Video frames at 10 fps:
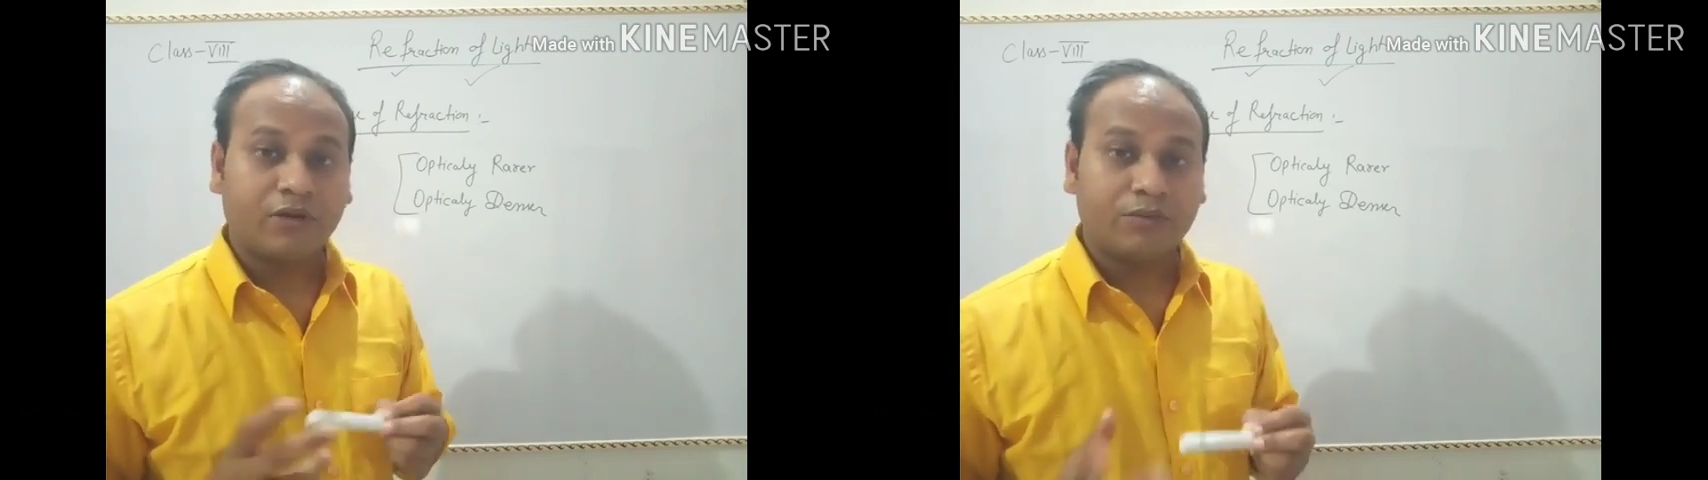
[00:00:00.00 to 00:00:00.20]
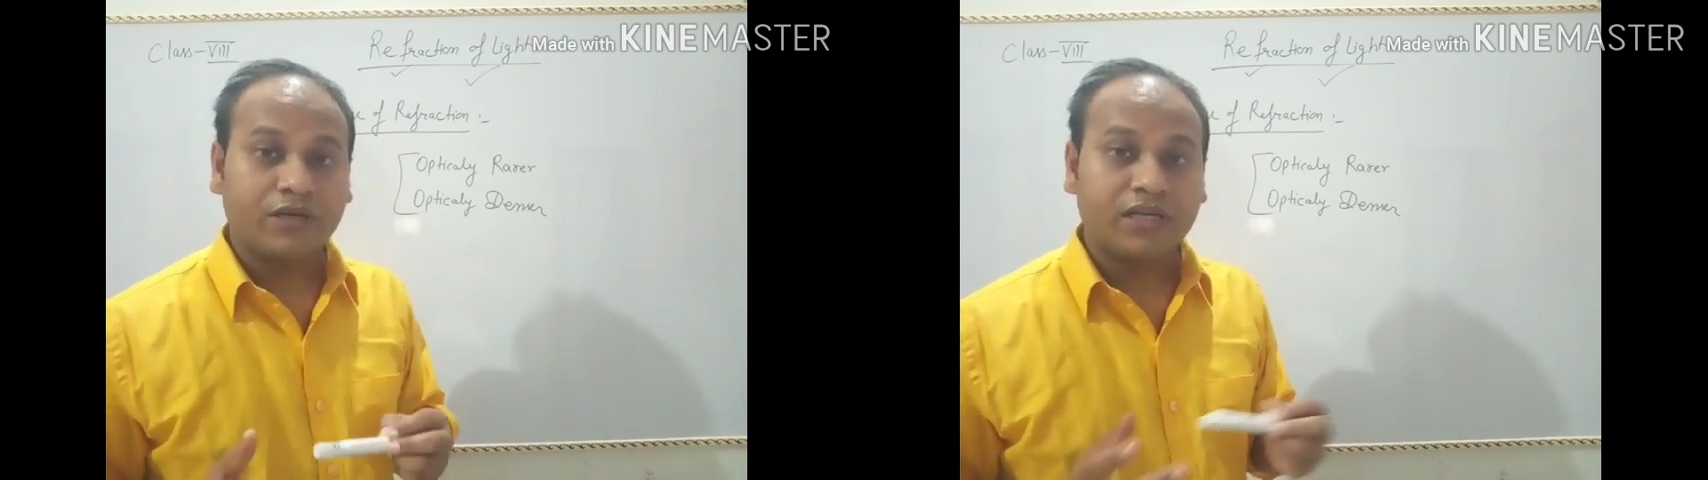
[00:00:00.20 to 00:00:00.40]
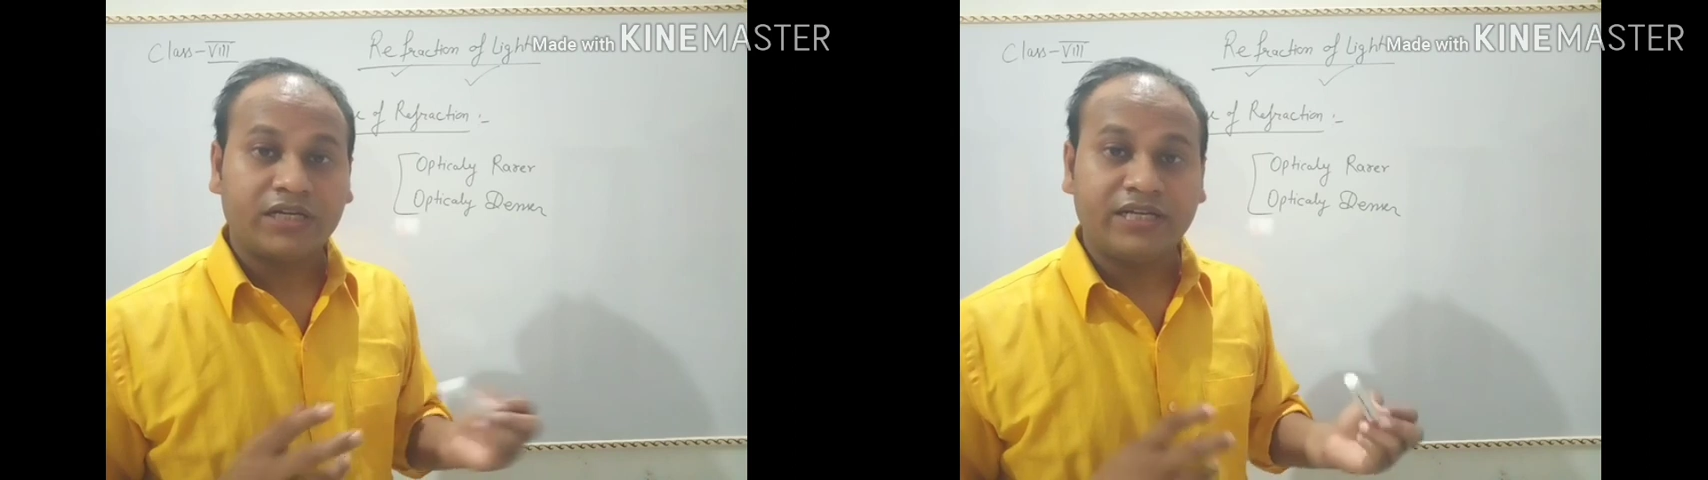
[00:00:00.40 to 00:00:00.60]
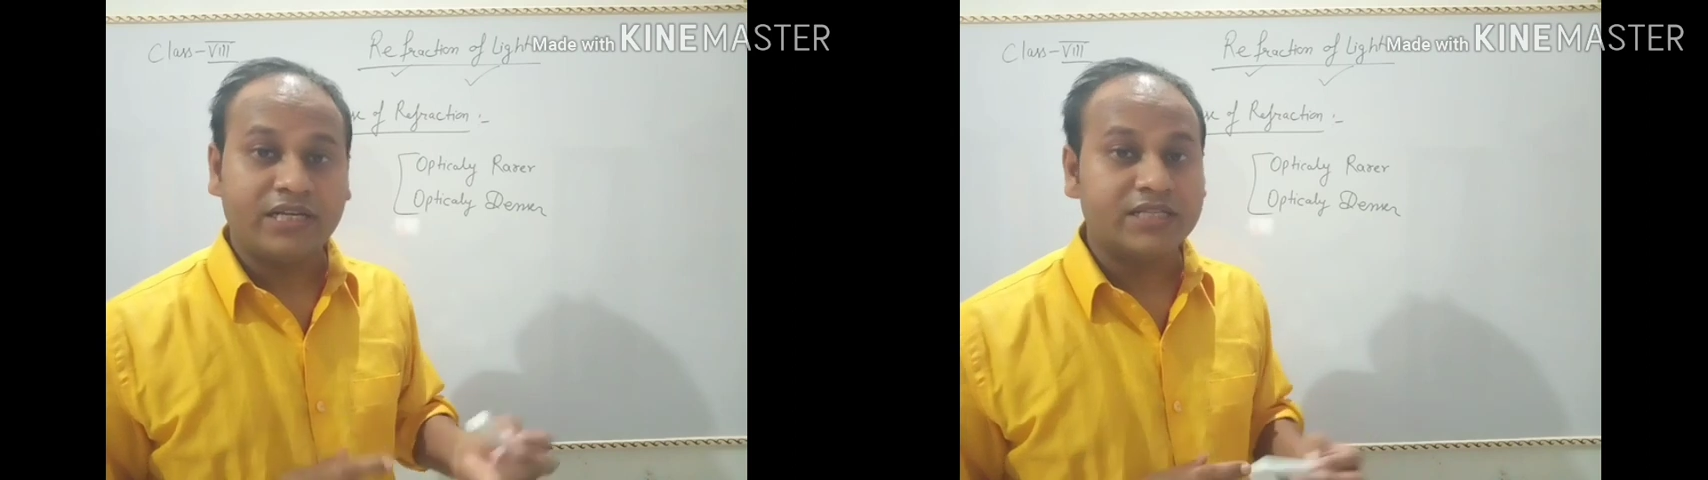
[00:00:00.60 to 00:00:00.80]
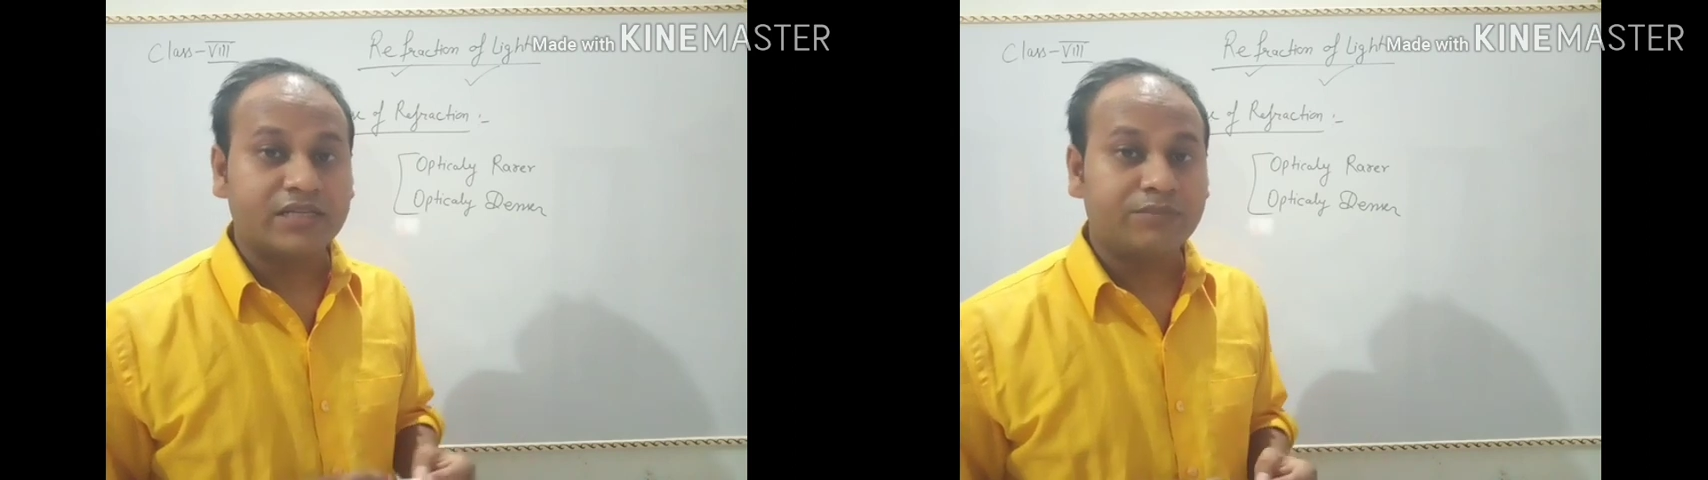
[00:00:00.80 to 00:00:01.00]
optically
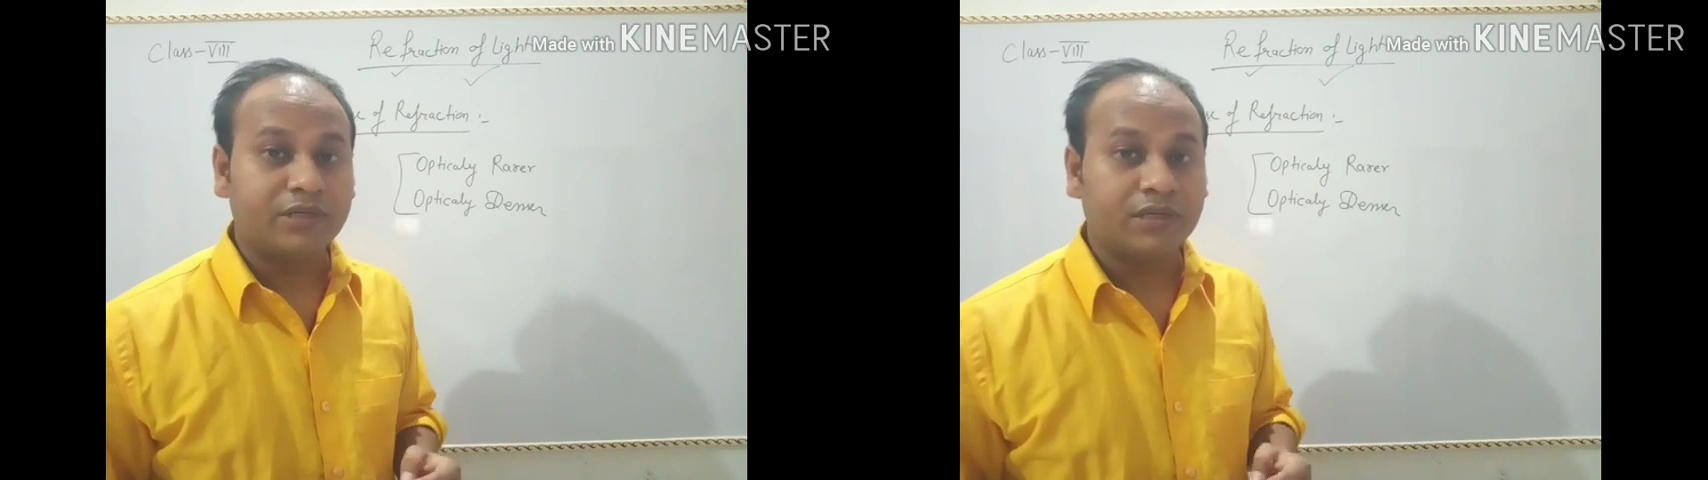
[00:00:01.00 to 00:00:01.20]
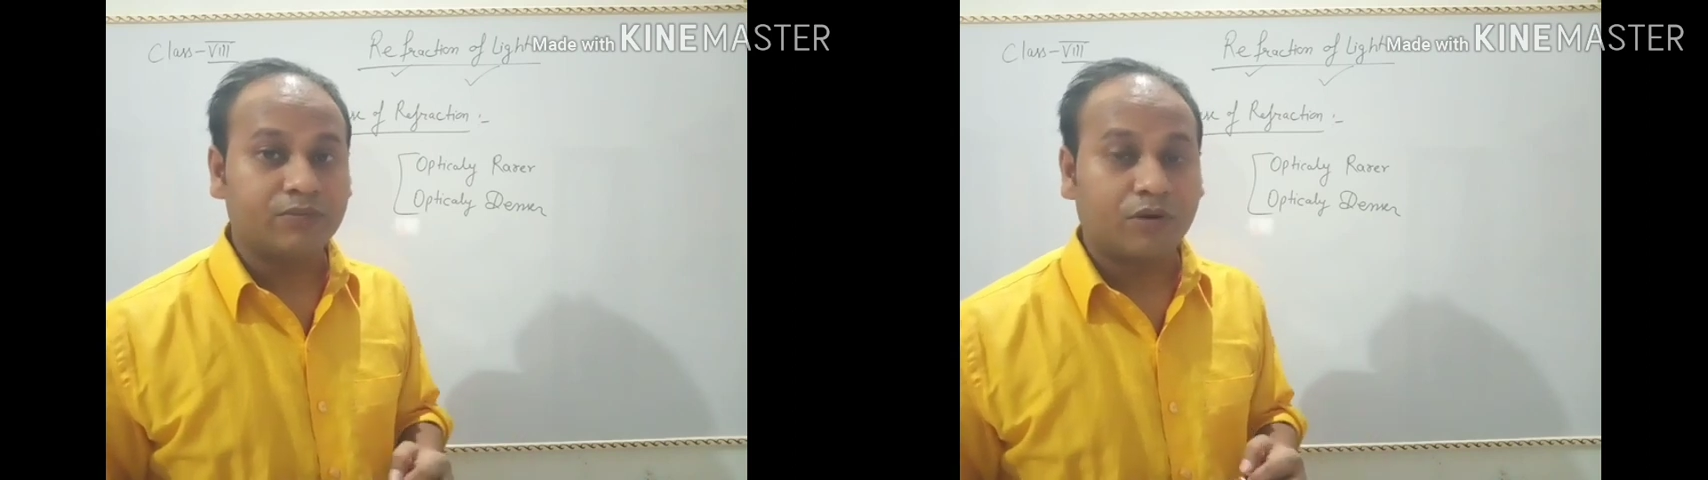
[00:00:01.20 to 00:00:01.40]
denser medium.